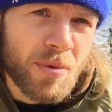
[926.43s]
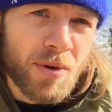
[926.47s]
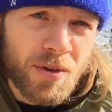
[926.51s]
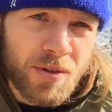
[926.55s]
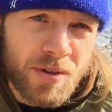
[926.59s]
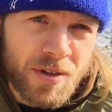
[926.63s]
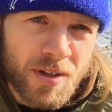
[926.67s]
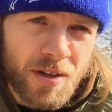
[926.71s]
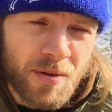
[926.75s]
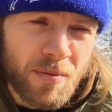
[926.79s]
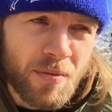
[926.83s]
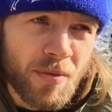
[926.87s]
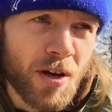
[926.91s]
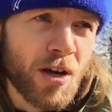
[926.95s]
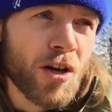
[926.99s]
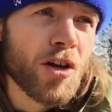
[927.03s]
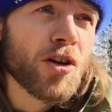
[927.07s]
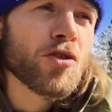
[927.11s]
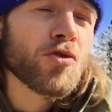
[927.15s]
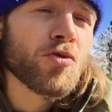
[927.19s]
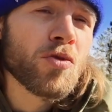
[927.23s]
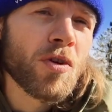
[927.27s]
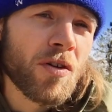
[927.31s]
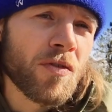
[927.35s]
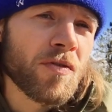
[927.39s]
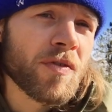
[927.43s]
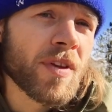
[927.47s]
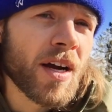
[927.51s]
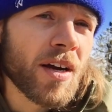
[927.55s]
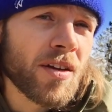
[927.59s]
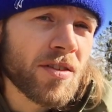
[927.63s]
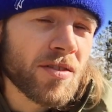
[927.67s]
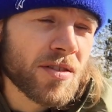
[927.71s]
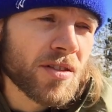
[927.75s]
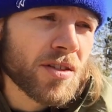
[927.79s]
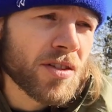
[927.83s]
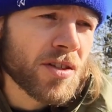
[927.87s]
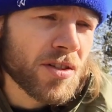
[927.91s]
built them
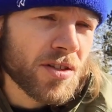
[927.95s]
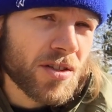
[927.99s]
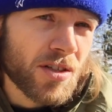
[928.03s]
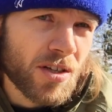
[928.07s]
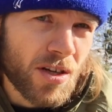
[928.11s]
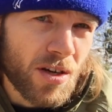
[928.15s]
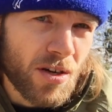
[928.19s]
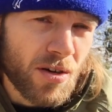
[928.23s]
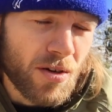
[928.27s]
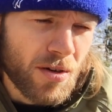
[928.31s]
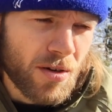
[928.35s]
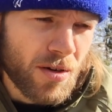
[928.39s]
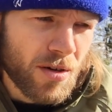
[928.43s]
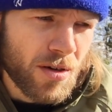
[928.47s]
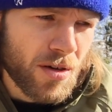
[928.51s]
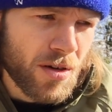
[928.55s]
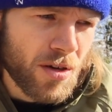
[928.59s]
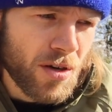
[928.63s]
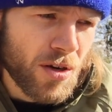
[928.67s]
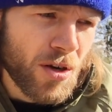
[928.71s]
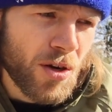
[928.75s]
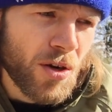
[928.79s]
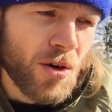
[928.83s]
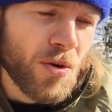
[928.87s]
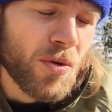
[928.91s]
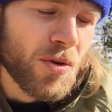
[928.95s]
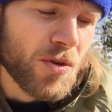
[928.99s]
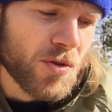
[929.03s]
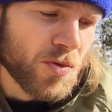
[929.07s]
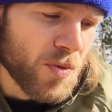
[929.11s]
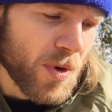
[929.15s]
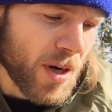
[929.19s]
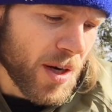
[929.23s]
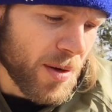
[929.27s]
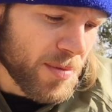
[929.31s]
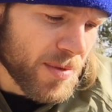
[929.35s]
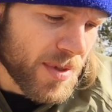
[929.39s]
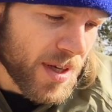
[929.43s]
12,000 years ago was
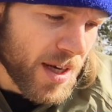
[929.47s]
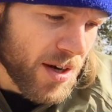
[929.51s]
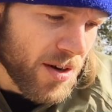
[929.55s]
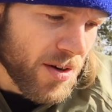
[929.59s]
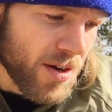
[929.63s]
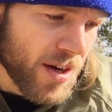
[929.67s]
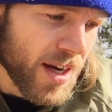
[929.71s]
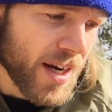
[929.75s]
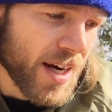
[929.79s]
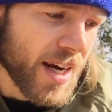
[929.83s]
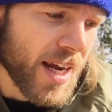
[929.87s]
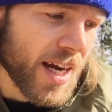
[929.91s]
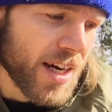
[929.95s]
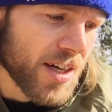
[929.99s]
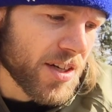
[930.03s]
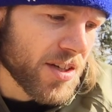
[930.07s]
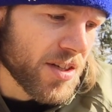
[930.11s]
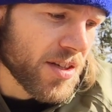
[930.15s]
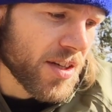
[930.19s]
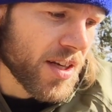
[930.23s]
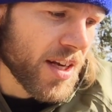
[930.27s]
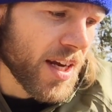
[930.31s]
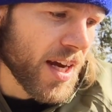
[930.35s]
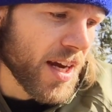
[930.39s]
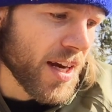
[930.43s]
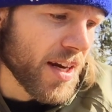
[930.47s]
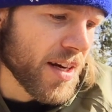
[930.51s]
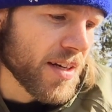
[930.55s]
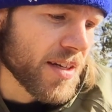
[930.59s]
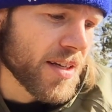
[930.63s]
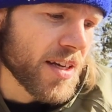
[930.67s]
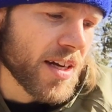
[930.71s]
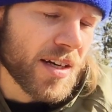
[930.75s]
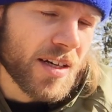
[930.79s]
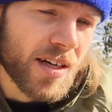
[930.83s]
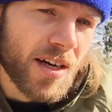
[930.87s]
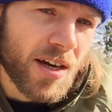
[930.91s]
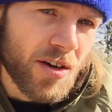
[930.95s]
wiped out and actually had
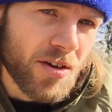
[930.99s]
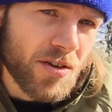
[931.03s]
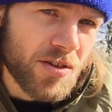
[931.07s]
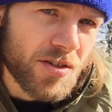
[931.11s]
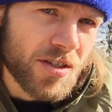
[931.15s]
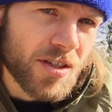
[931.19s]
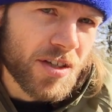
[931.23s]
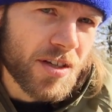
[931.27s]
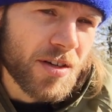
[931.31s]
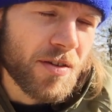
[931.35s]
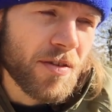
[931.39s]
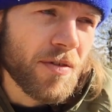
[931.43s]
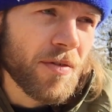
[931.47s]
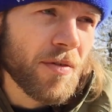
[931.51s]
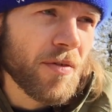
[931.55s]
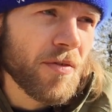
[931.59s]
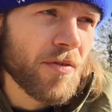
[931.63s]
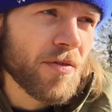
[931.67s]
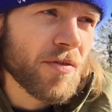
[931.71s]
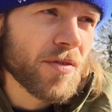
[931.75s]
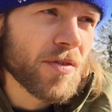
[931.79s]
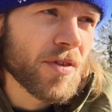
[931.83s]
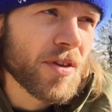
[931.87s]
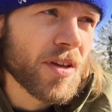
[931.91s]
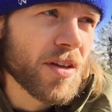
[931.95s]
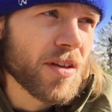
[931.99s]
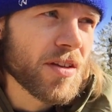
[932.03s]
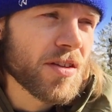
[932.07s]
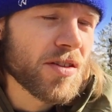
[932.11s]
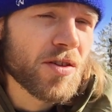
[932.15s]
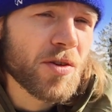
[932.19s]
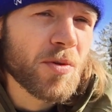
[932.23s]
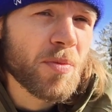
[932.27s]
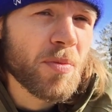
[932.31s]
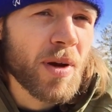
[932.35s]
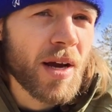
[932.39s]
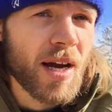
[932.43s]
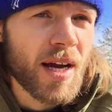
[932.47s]
technology that
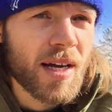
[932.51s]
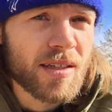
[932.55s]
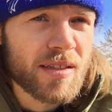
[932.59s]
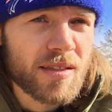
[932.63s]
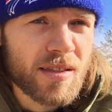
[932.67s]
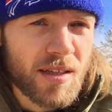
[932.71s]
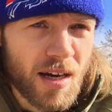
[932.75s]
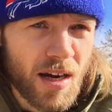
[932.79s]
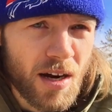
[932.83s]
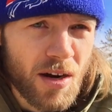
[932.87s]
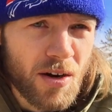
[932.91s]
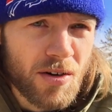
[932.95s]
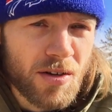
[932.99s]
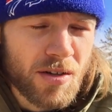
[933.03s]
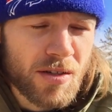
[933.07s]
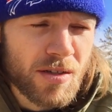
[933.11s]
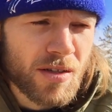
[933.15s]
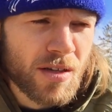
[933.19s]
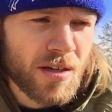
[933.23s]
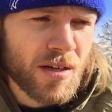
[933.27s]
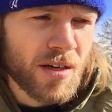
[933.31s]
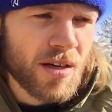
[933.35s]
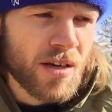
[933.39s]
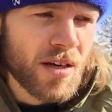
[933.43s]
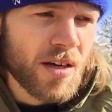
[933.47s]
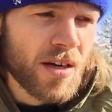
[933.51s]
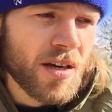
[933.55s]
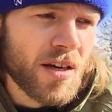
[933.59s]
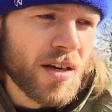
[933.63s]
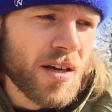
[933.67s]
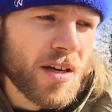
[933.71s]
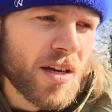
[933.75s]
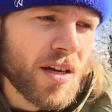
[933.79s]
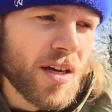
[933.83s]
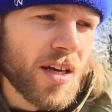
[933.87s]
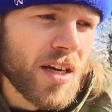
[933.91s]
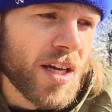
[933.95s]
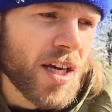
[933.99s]
surpassed ours.
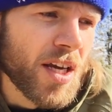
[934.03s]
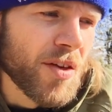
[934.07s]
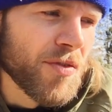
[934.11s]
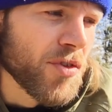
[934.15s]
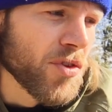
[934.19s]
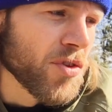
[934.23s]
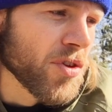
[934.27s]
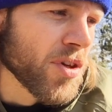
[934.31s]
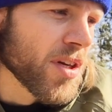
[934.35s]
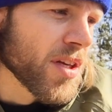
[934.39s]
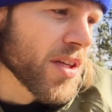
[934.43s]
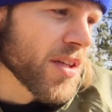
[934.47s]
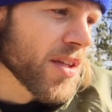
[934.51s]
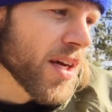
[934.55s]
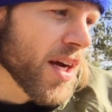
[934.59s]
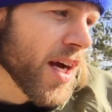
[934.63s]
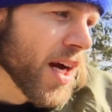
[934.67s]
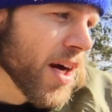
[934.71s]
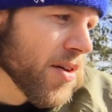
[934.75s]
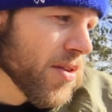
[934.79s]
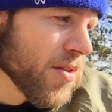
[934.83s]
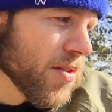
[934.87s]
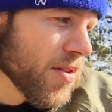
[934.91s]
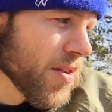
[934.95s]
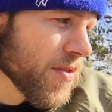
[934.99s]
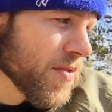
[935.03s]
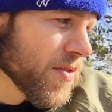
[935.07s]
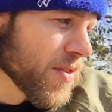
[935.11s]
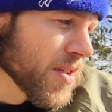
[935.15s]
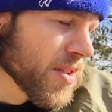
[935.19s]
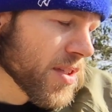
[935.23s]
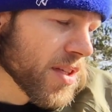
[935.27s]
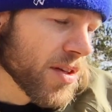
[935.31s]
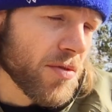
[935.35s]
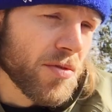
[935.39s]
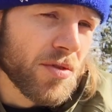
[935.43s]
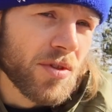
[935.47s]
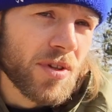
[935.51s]
If you look at the hieroglyphics
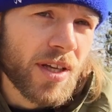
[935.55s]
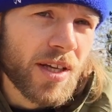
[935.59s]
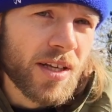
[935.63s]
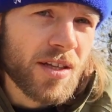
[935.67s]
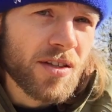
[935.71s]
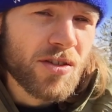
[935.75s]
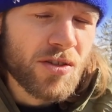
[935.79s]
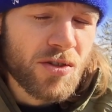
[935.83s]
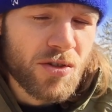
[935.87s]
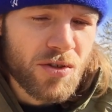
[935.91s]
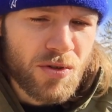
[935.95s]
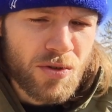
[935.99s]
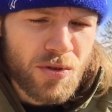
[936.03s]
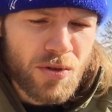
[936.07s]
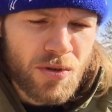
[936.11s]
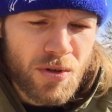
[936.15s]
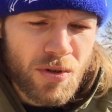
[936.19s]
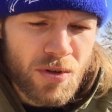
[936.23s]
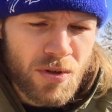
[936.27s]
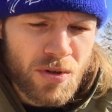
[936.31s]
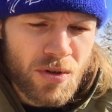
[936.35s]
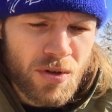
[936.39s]
that relate to